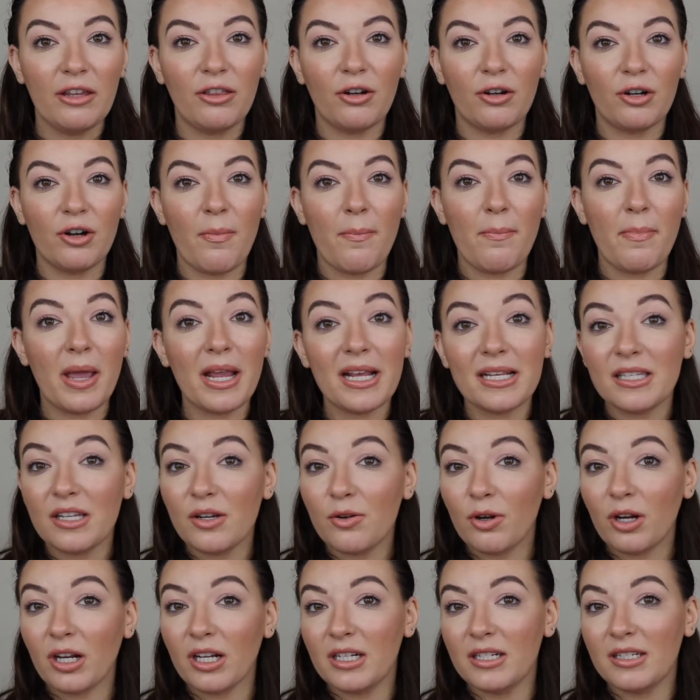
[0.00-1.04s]
They're an
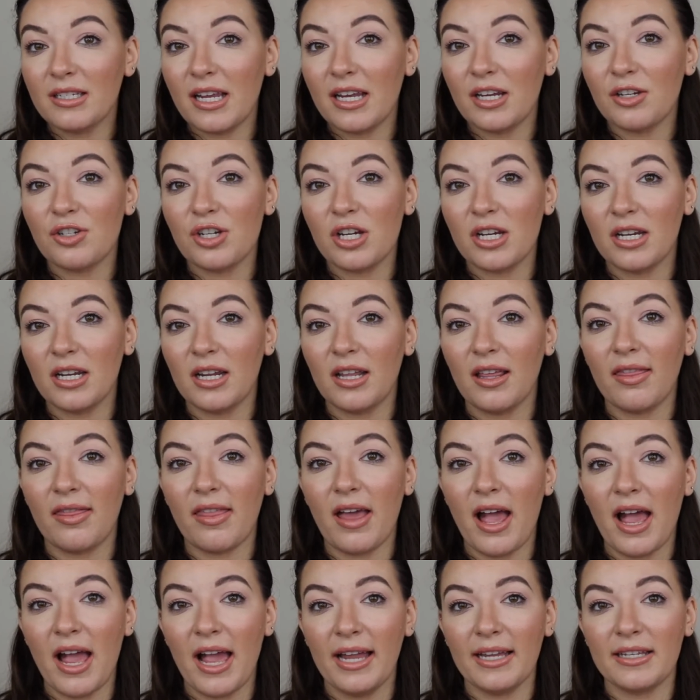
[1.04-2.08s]
amazing organization
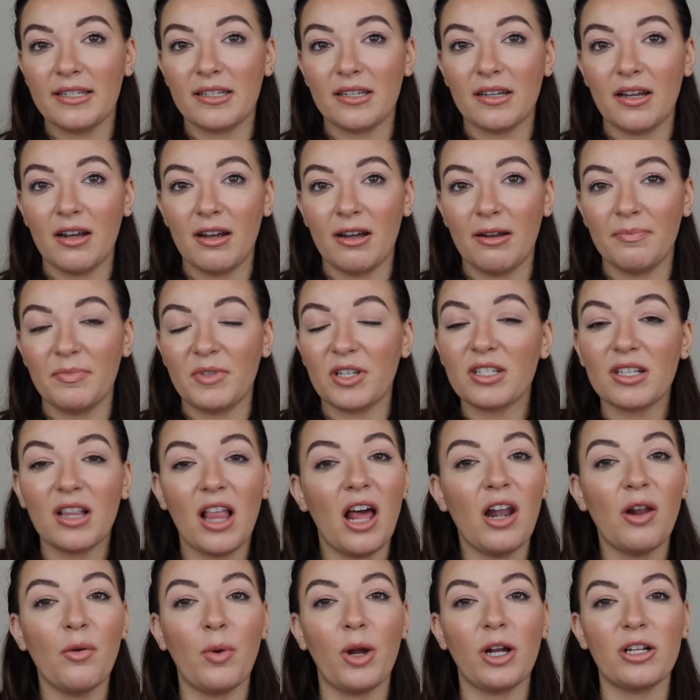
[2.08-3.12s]
that does a
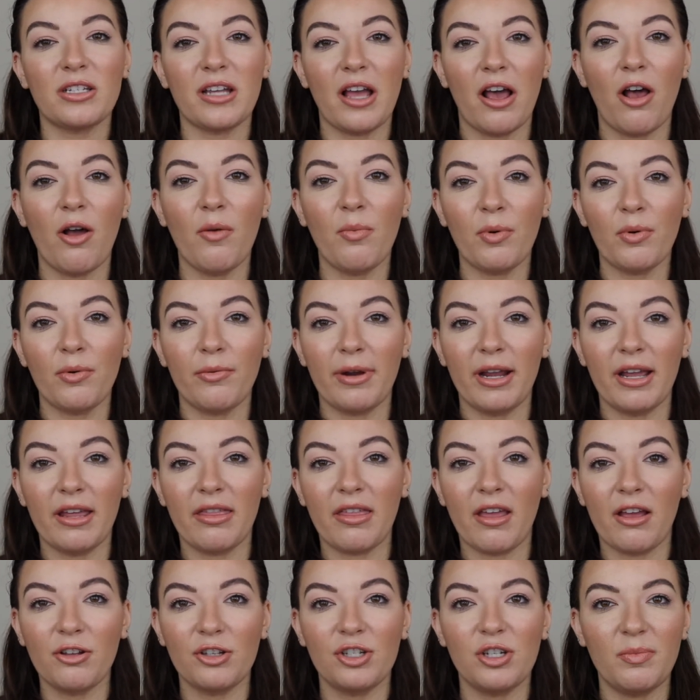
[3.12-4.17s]
lot of work to help with
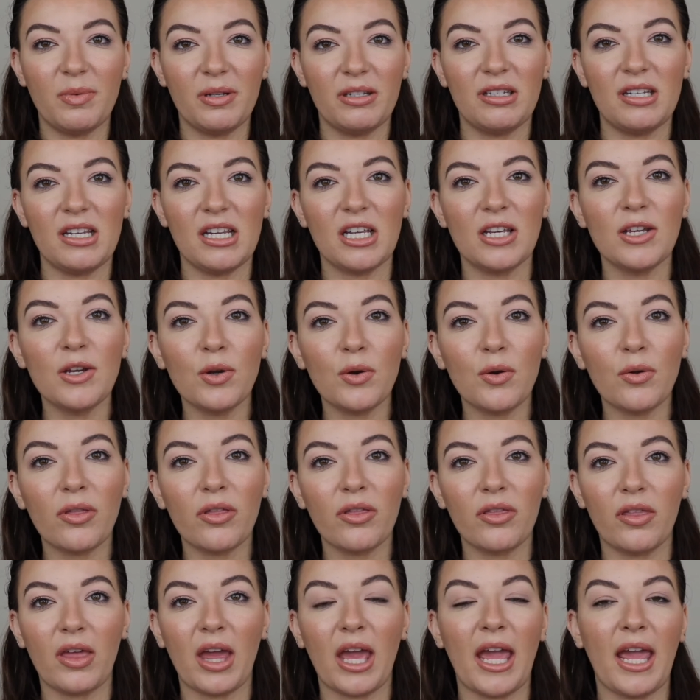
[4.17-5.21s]
LGBT
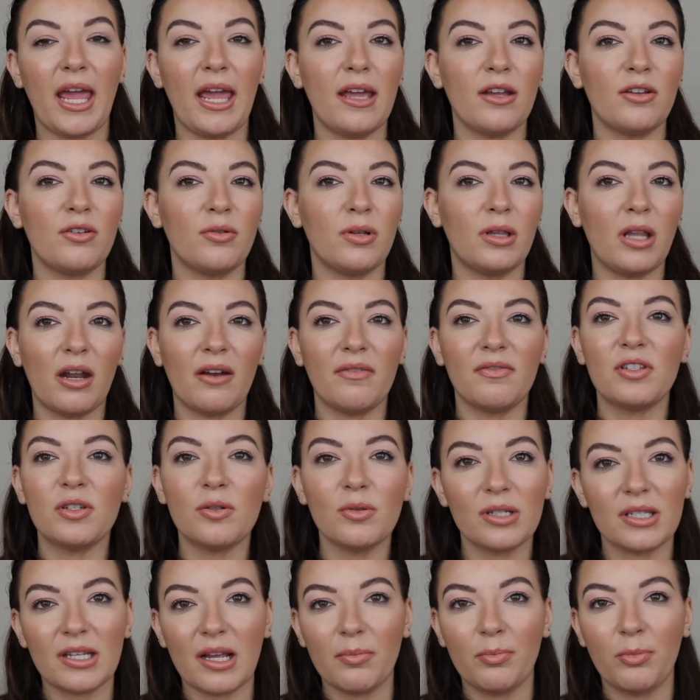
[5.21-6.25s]
youth. They do a lot of
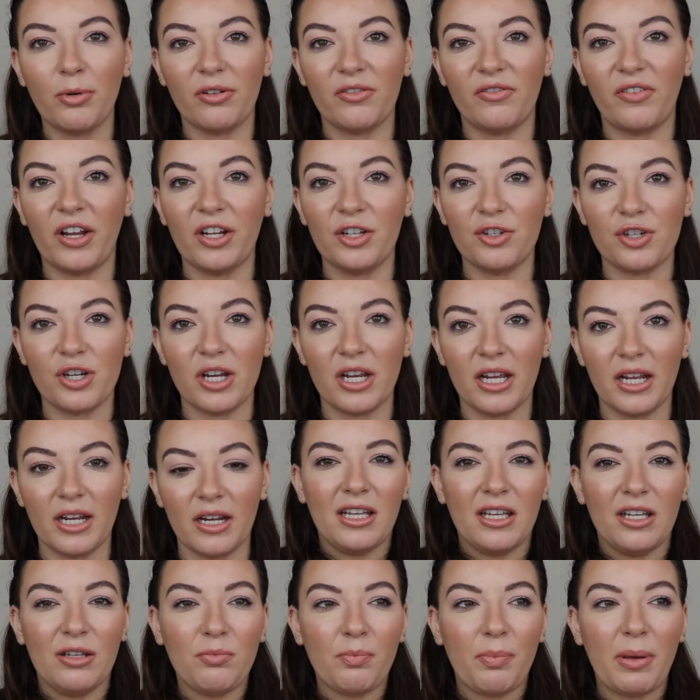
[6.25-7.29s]
suicide
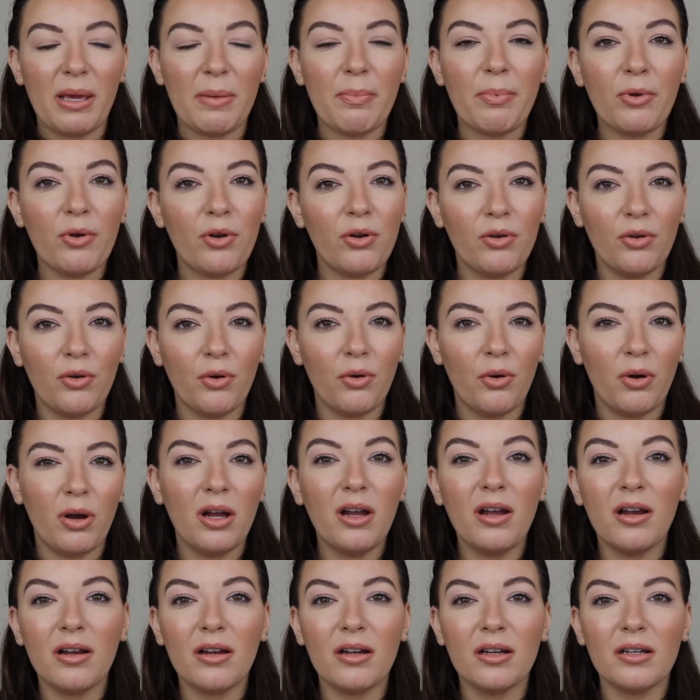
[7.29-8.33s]
prevention. People
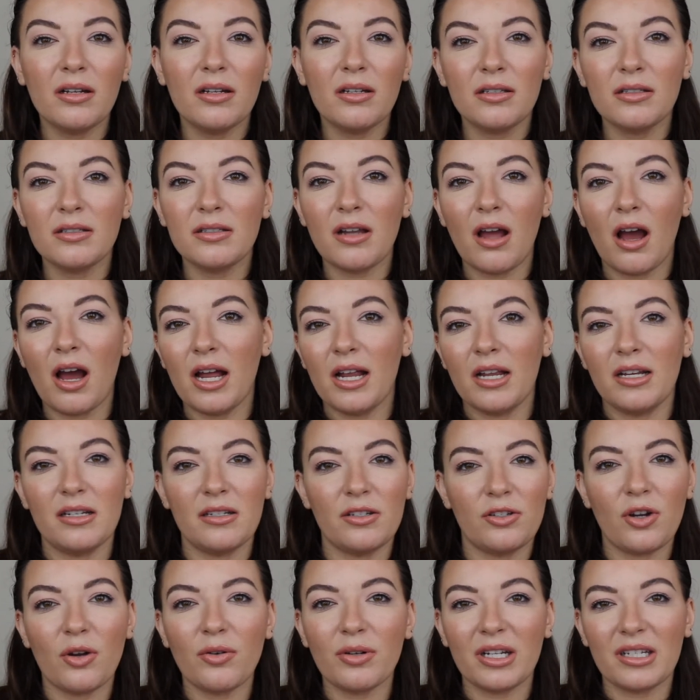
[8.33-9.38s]
who
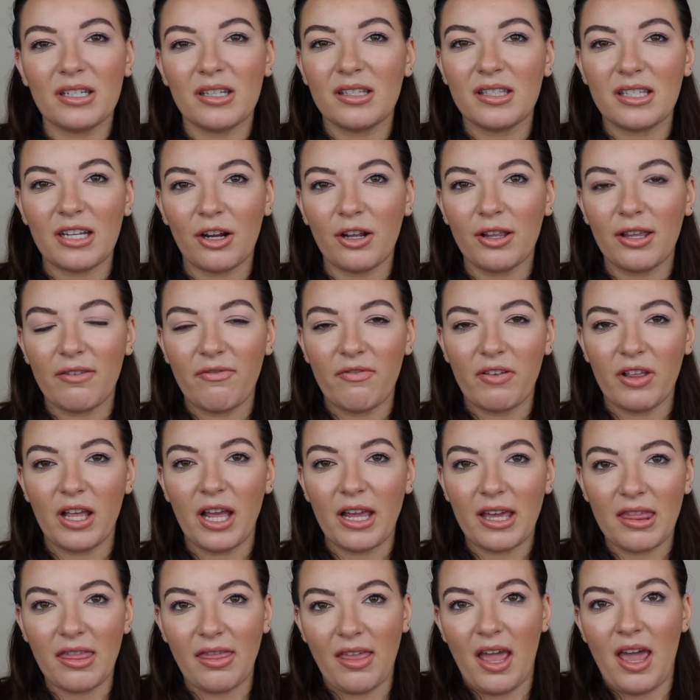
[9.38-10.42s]
don't necessarily feel
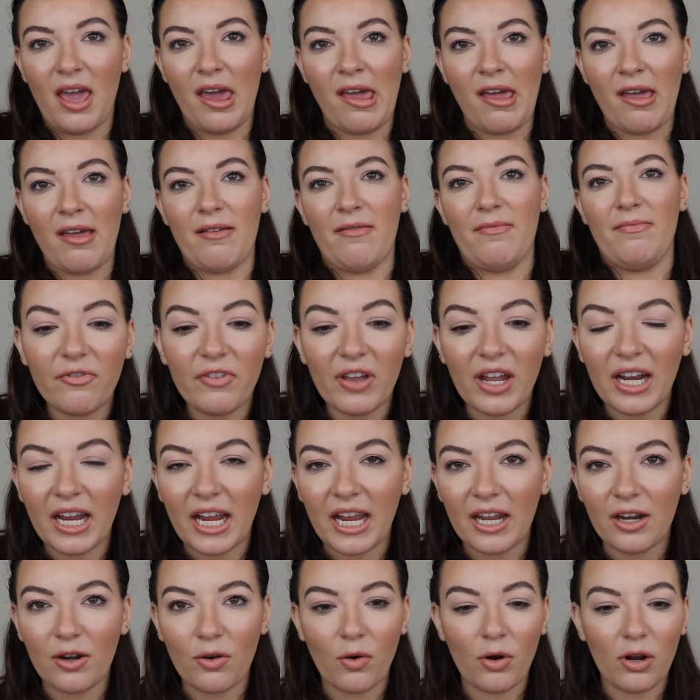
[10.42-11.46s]
like they fit
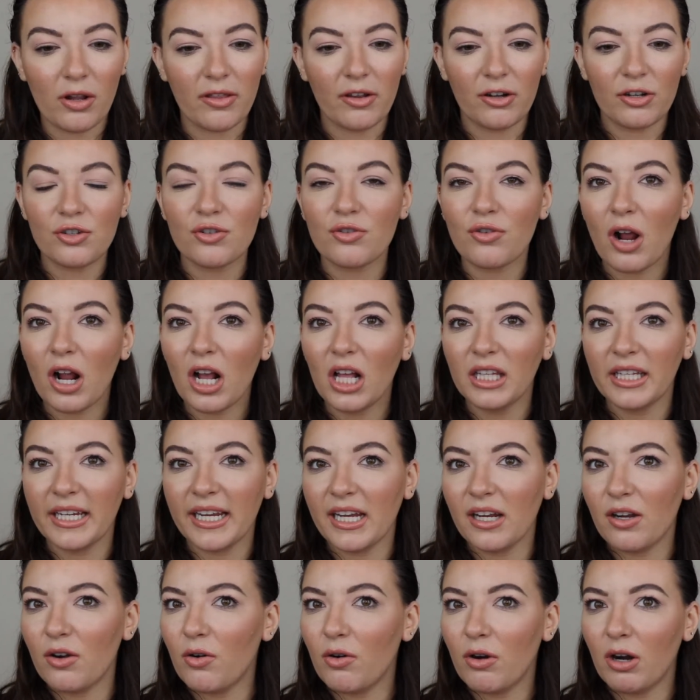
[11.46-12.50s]
in or they're
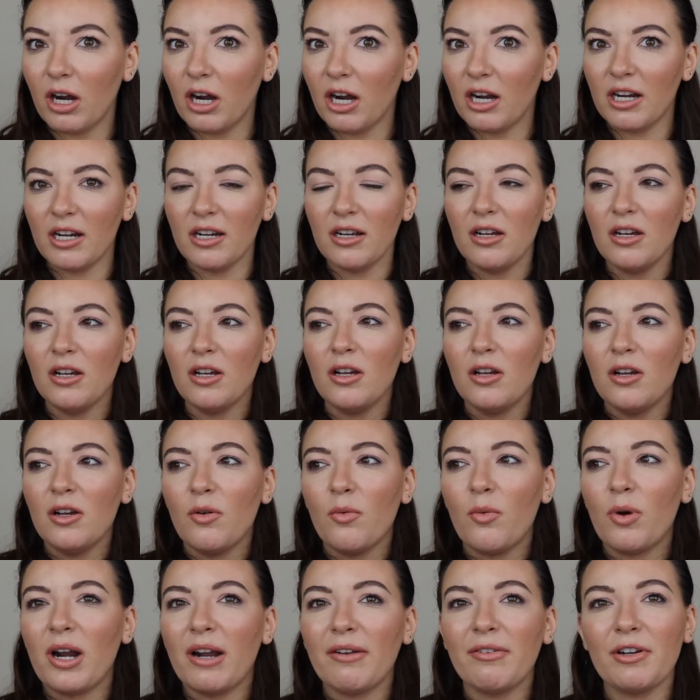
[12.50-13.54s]
struggling or
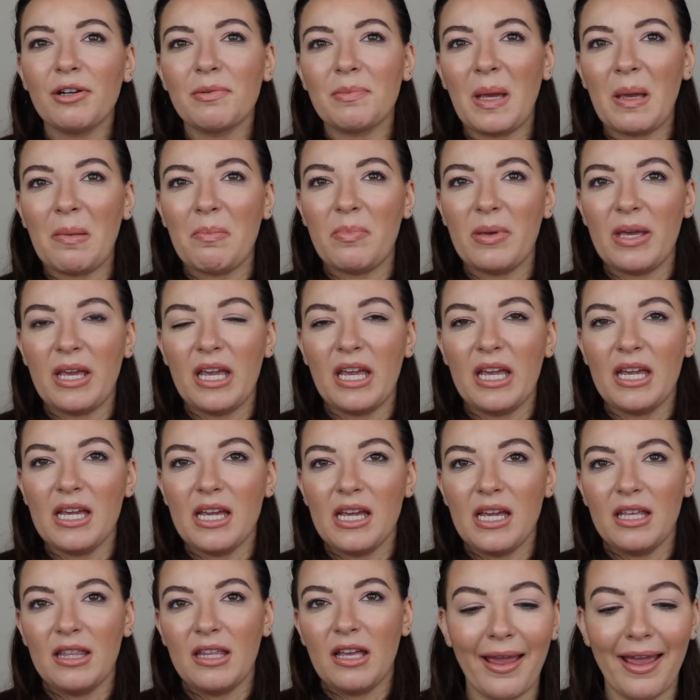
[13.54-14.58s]
whatever it may
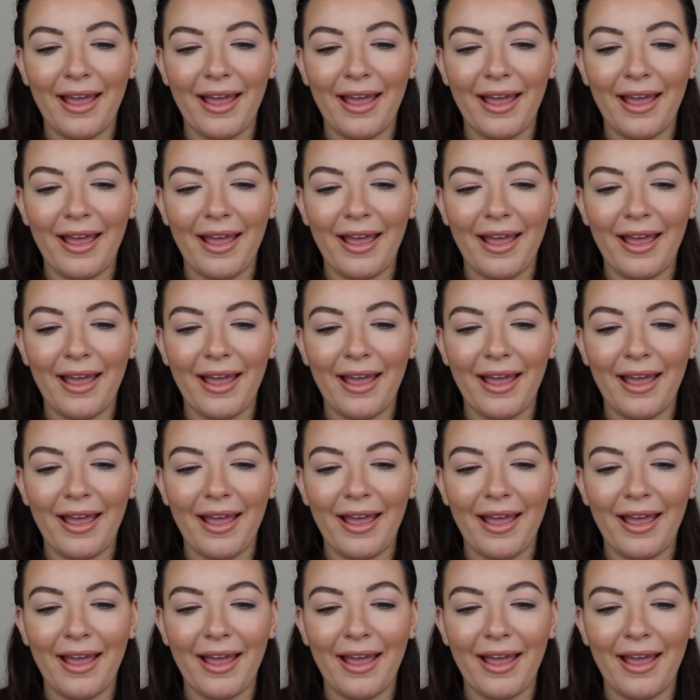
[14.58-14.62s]
be in the